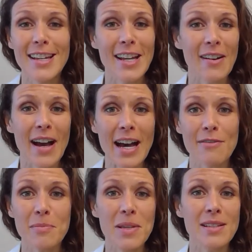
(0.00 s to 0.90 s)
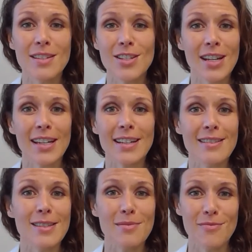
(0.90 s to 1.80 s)
Have a piece of chicken
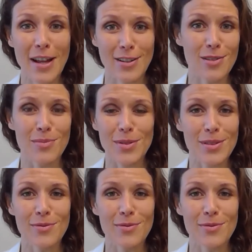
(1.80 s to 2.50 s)
and some vegetables,